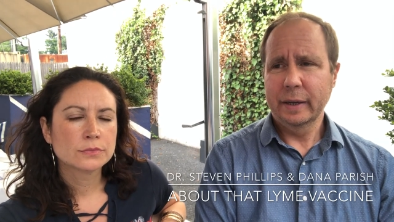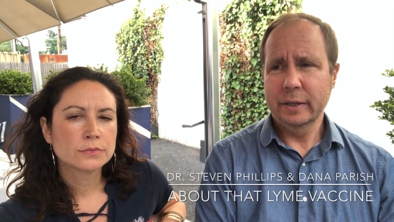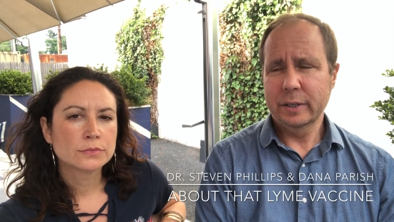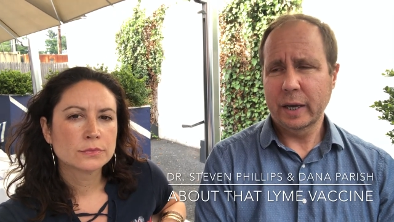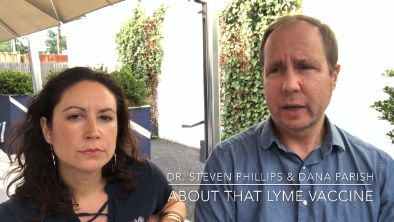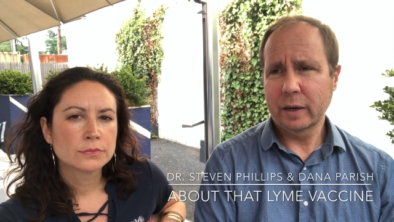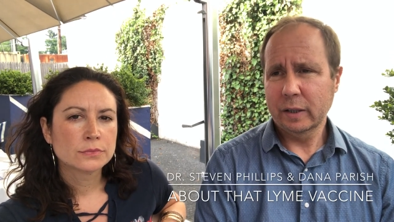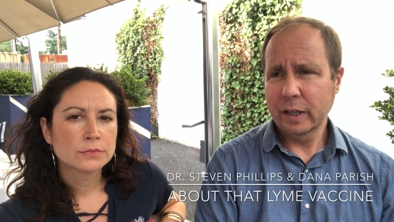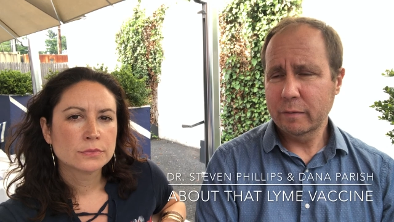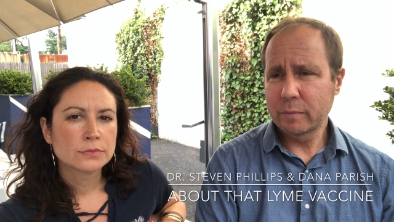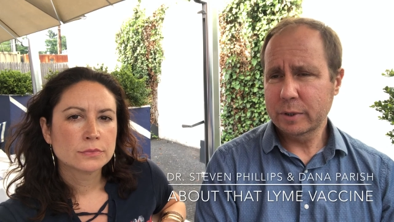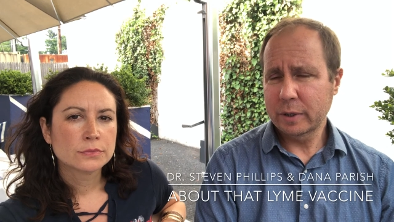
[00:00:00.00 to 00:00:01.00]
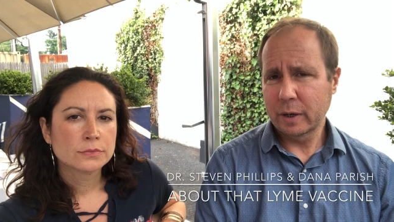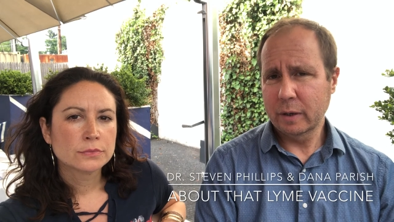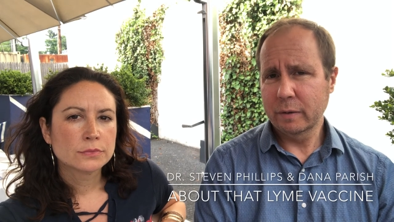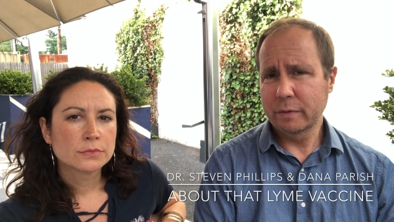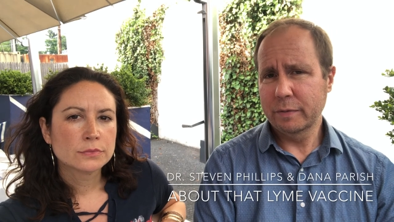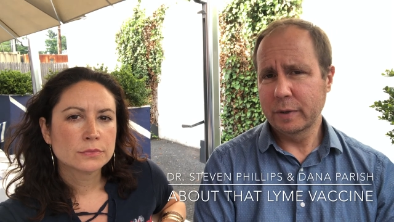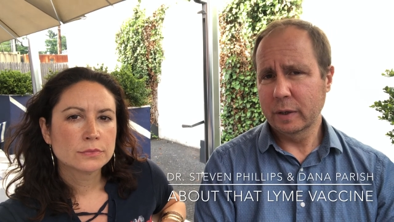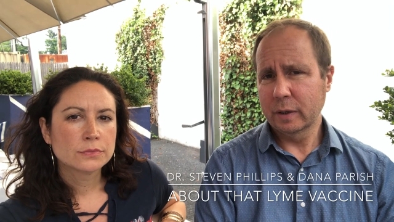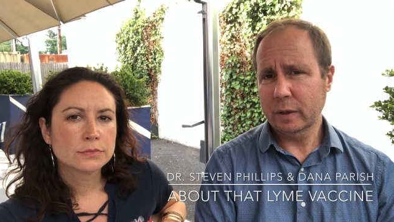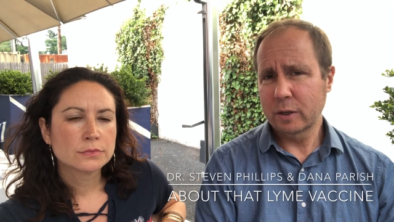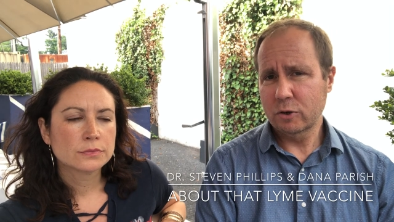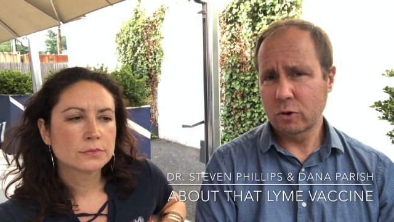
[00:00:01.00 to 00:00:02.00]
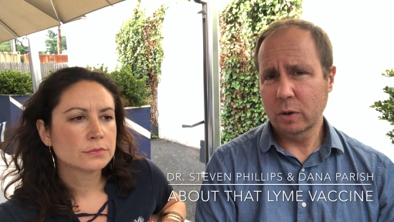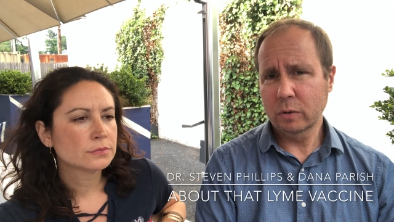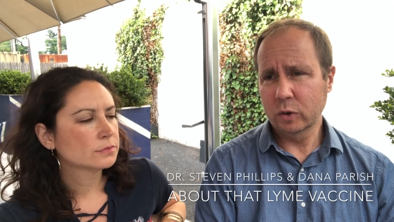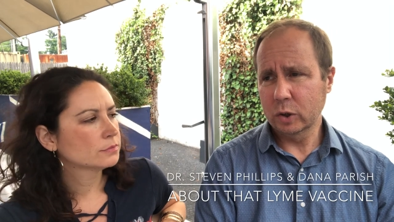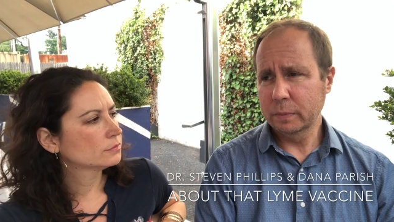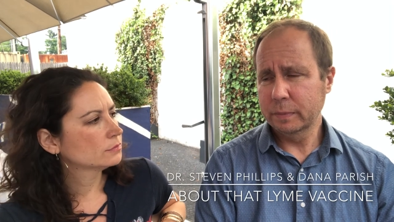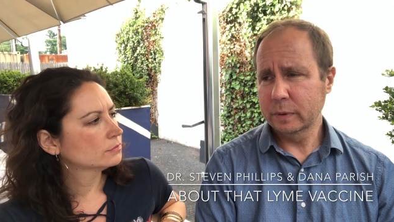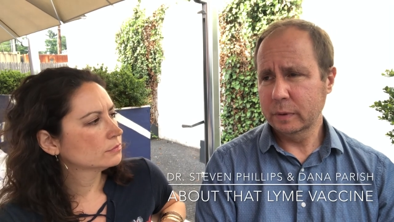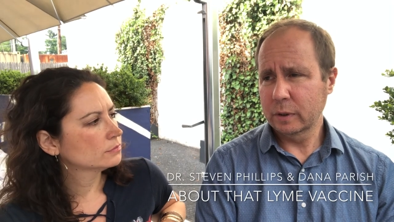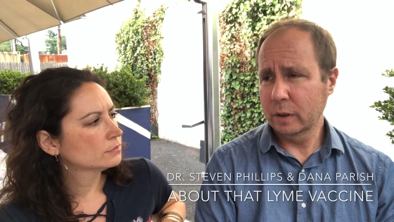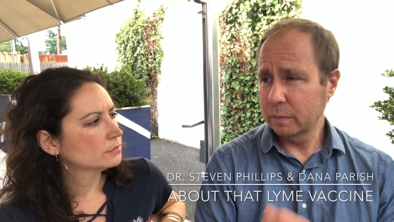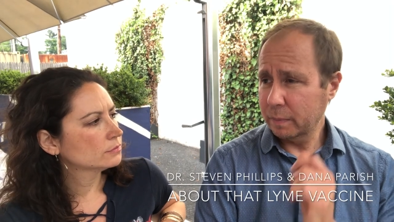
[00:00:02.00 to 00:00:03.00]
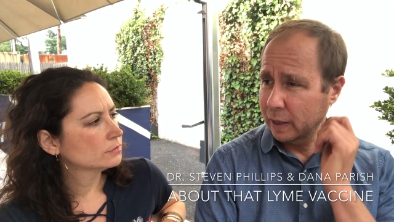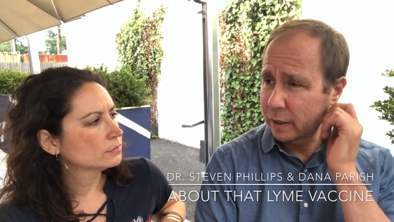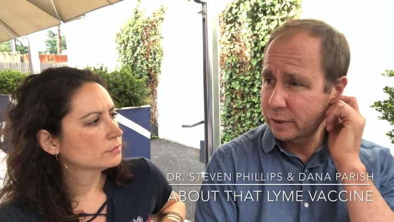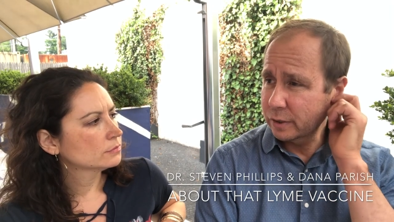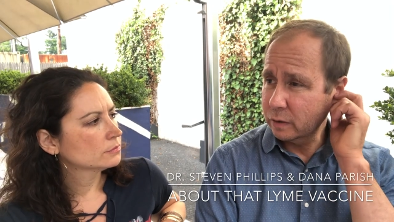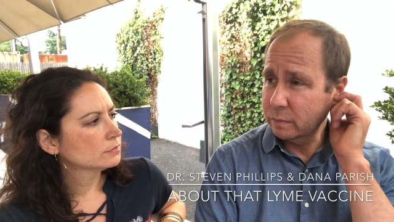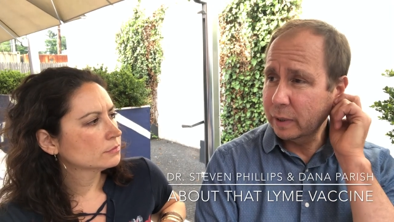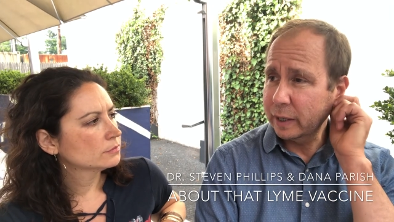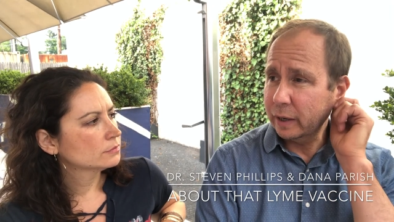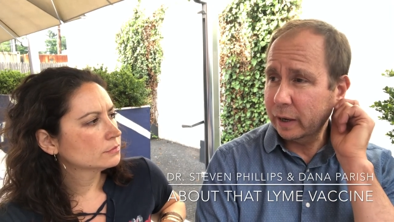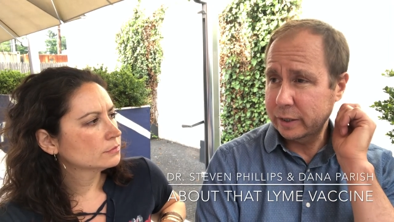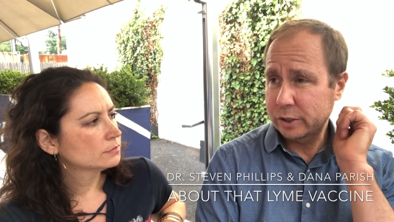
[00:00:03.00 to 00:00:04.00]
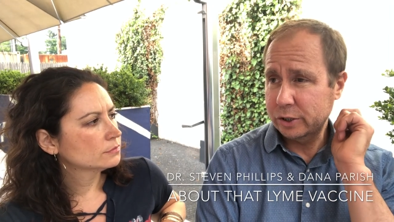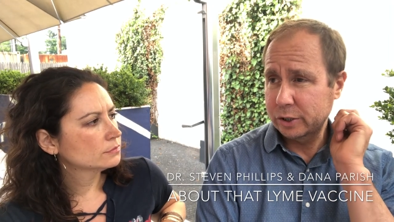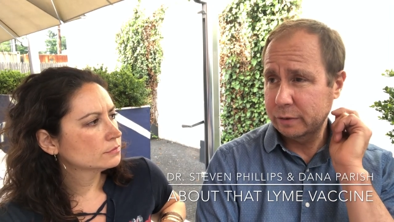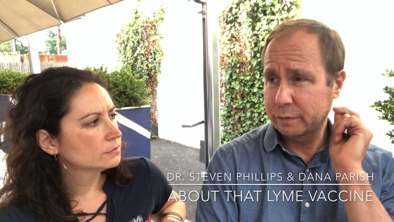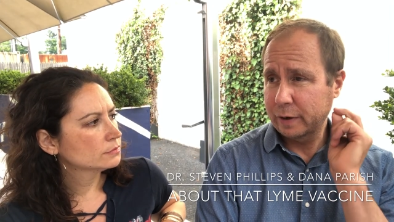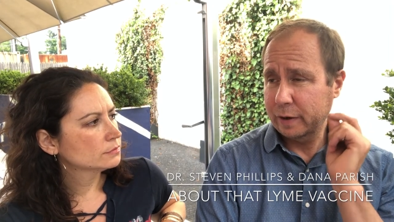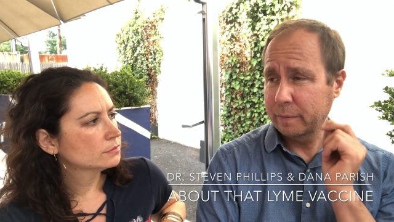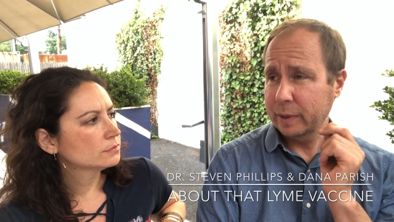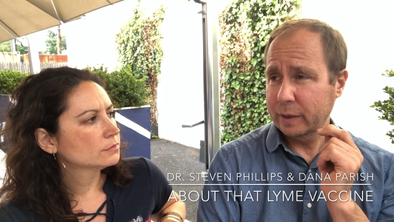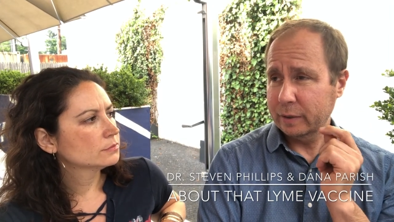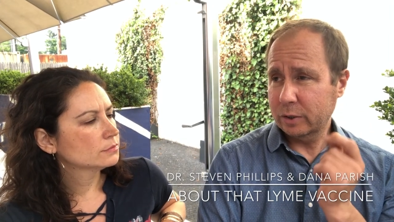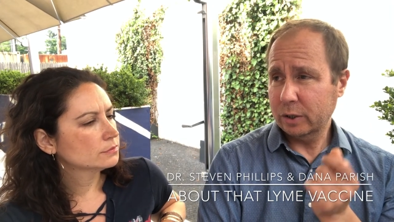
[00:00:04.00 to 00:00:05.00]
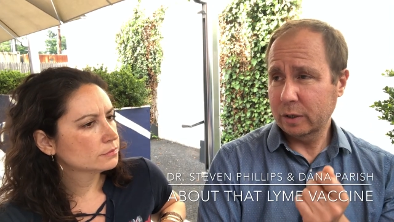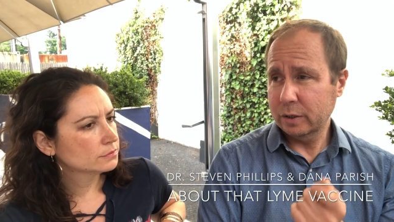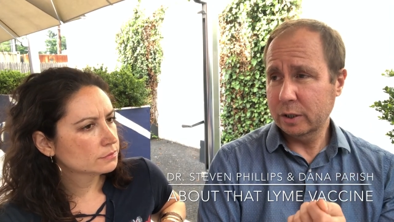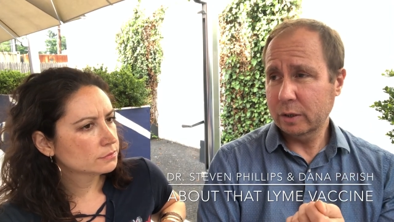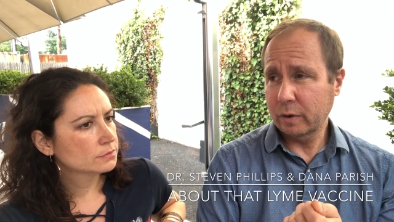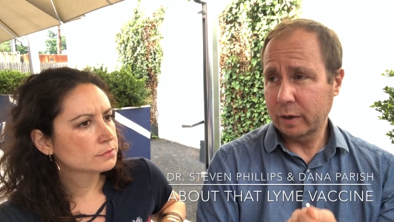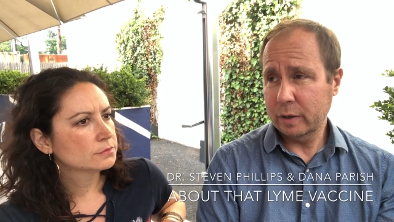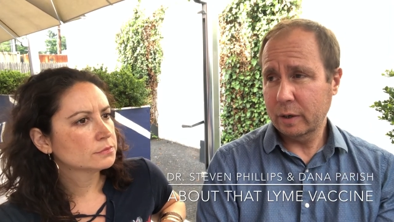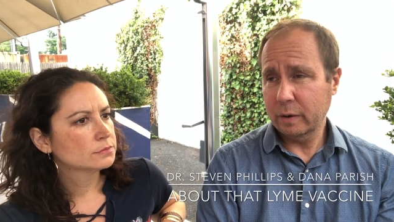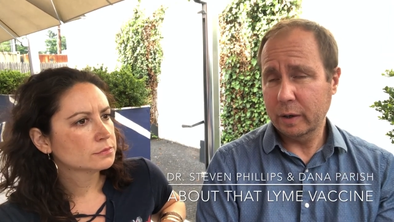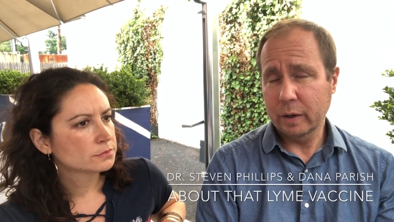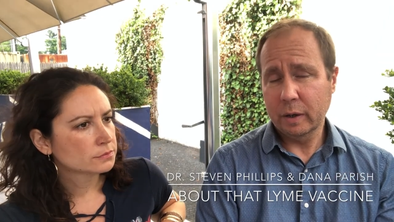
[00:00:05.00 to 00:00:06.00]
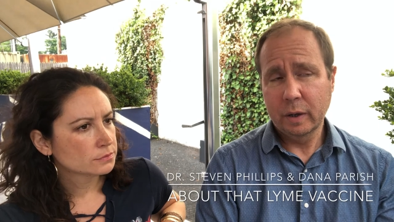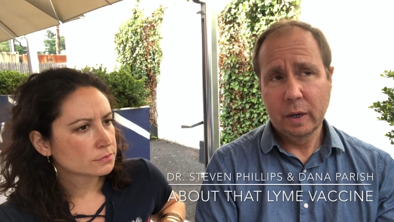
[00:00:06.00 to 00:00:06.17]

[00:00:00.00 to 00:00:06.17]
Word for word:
Speaker 1: is that eleven percent of the control group turned positive by I G G five-band C D C criteria,